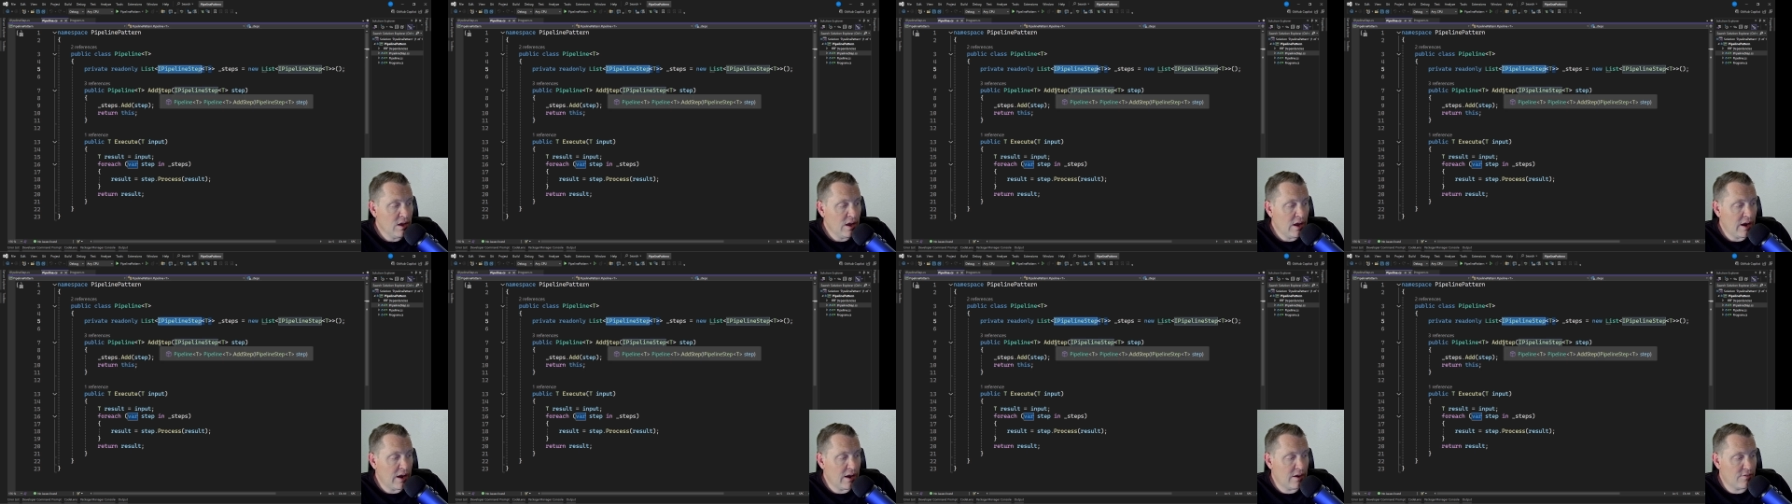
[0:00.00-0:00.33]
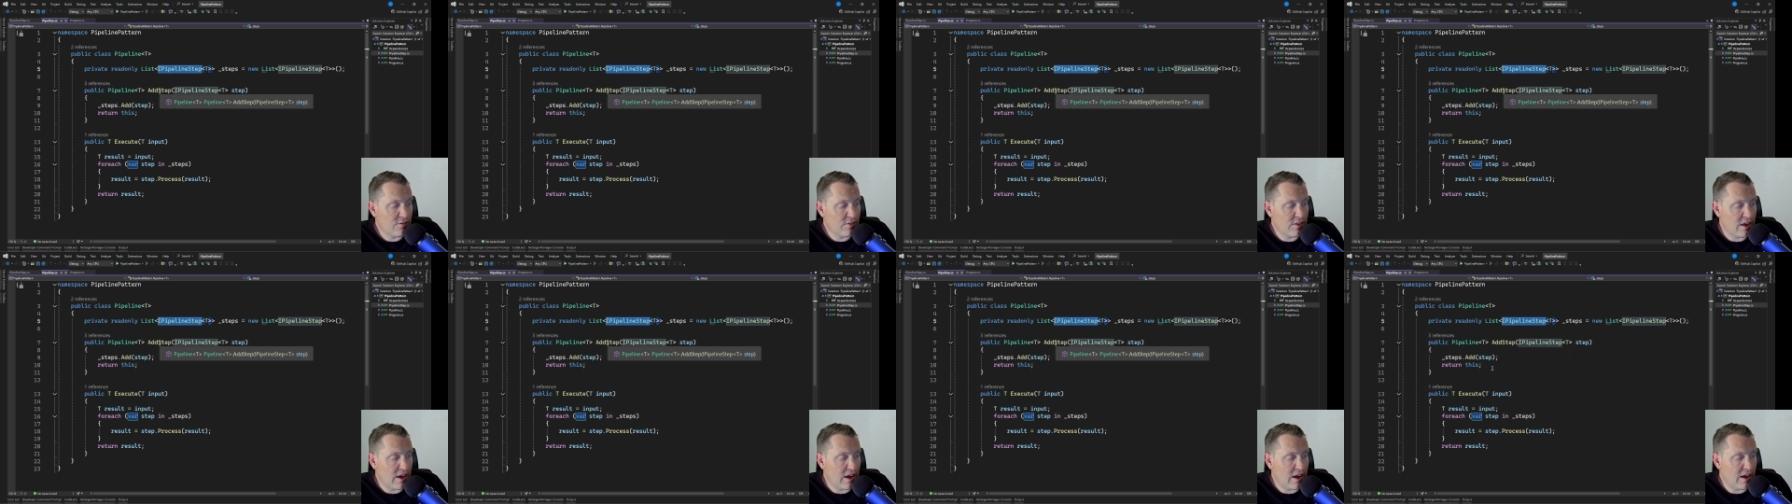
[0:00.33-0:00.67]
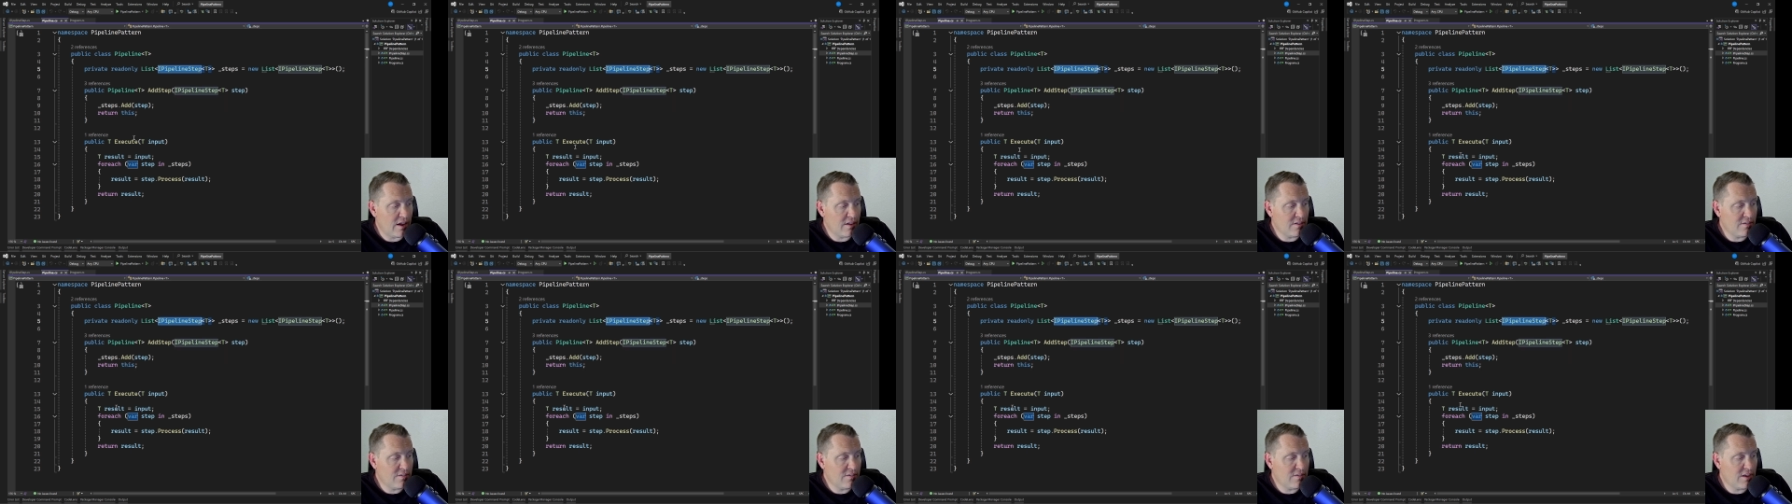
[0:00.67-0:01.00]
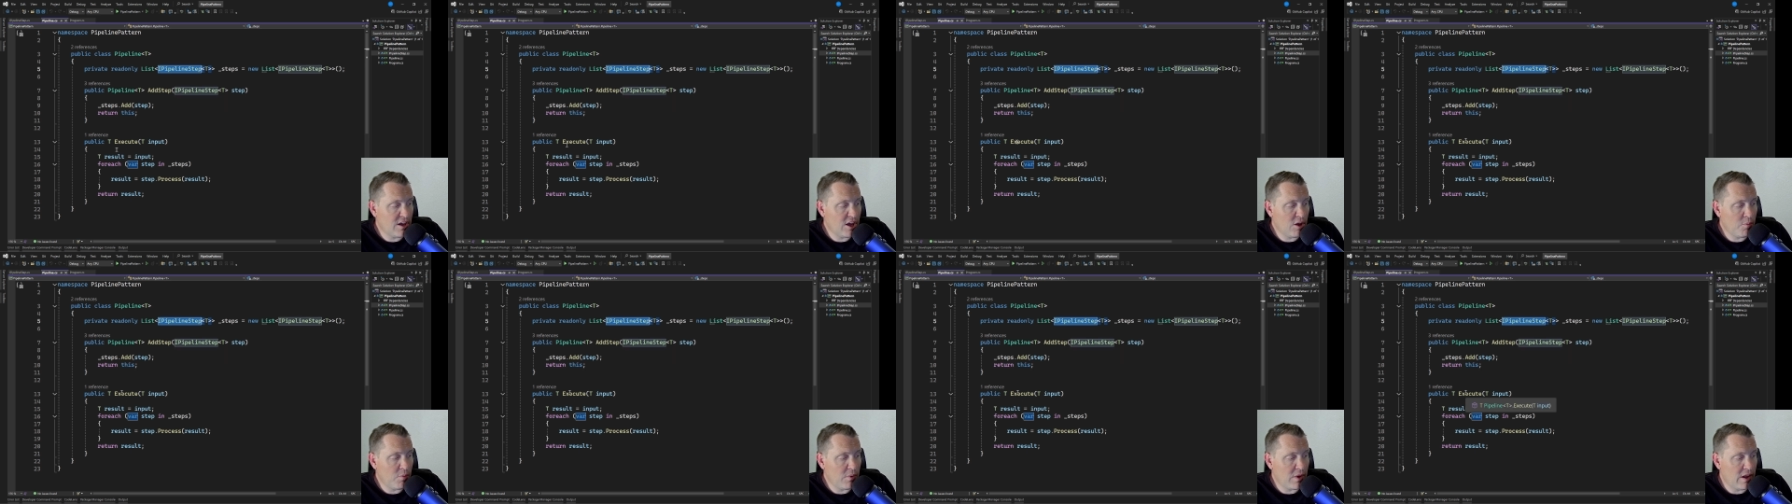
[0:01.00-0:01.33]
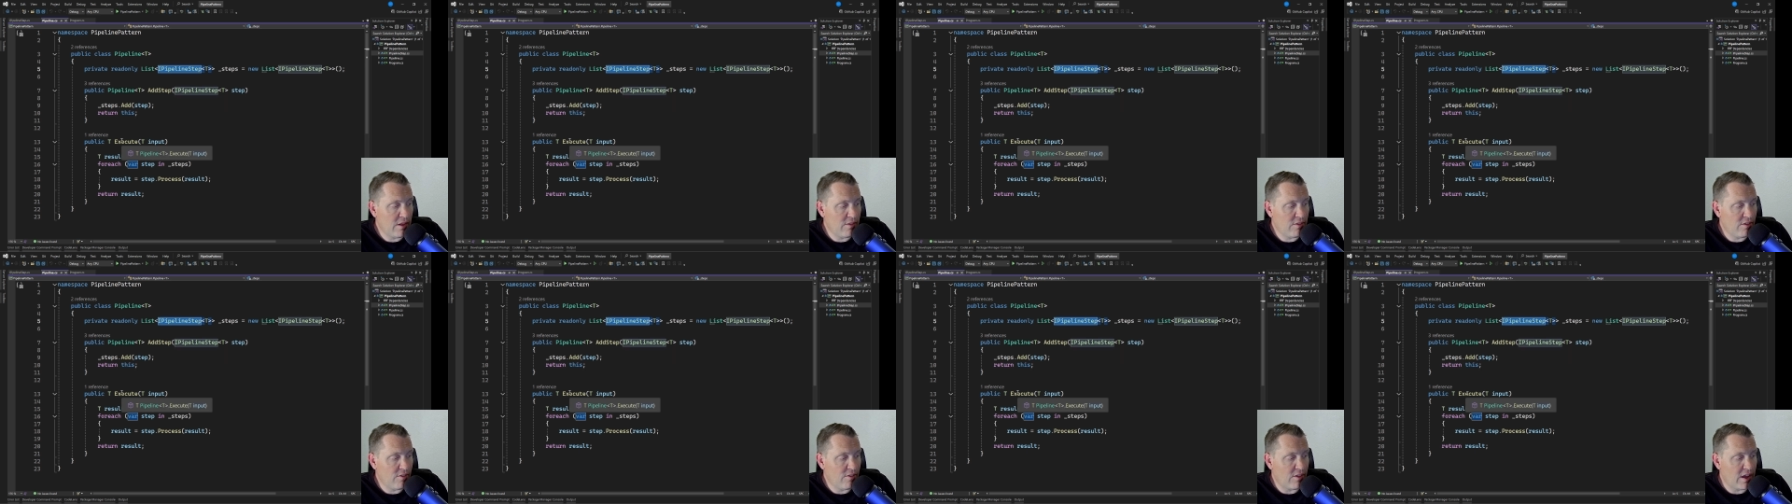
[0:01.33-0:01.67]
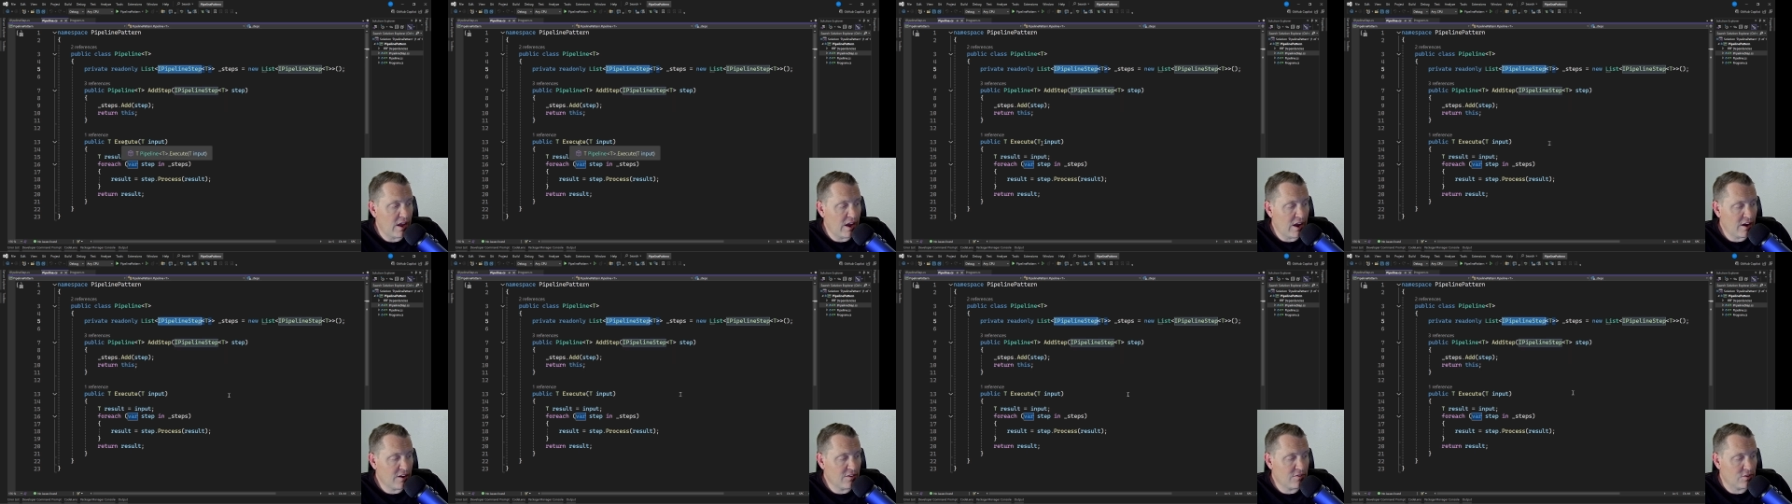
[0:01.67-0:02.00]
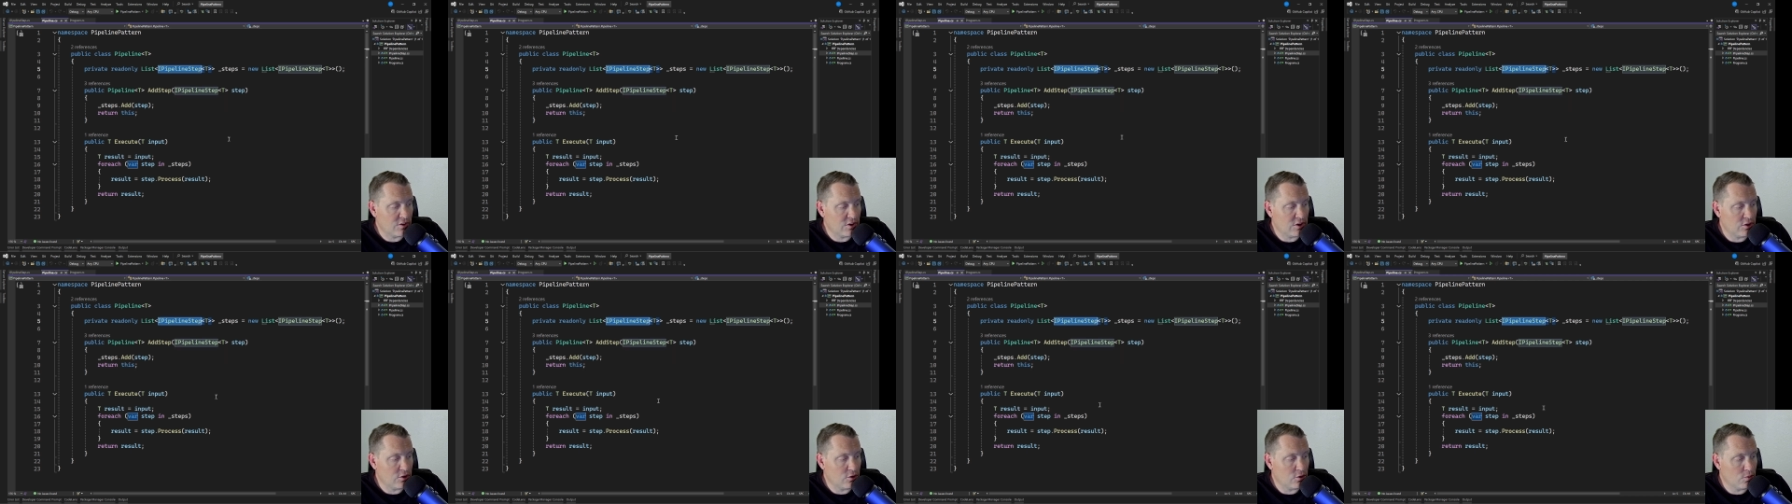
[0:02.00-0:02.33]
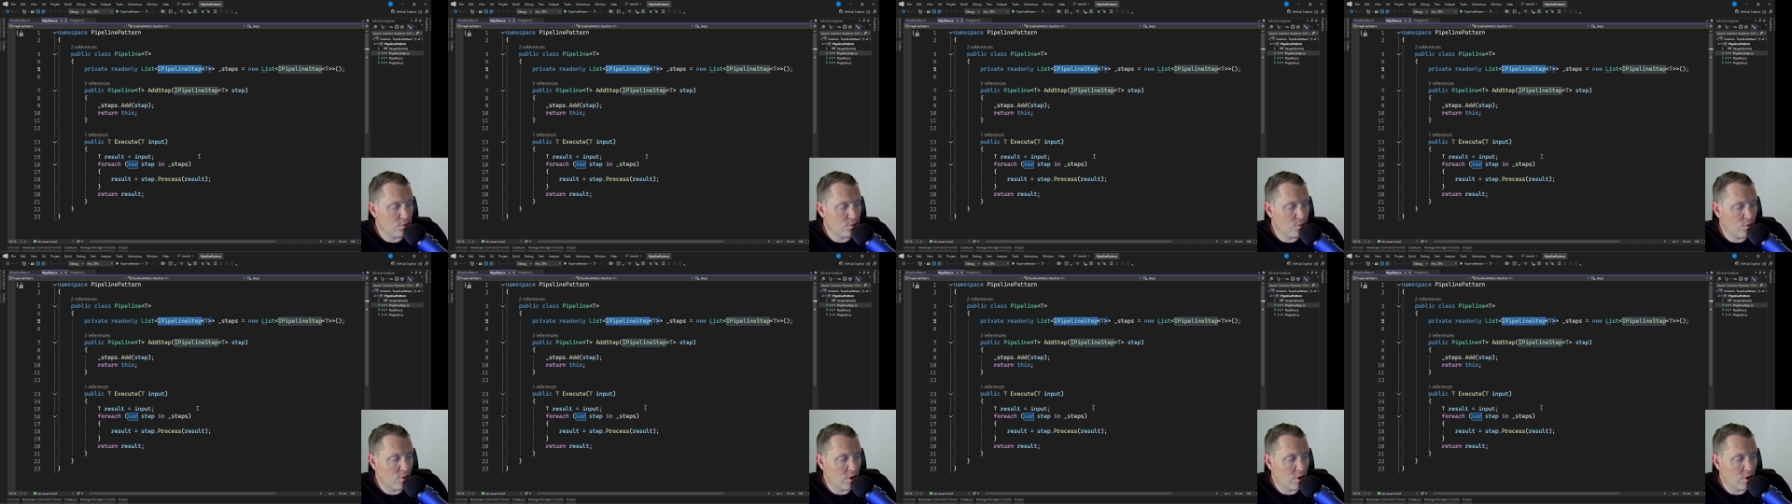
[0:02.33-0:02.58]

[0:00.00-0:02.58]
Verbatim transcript: has the add step and then the execute,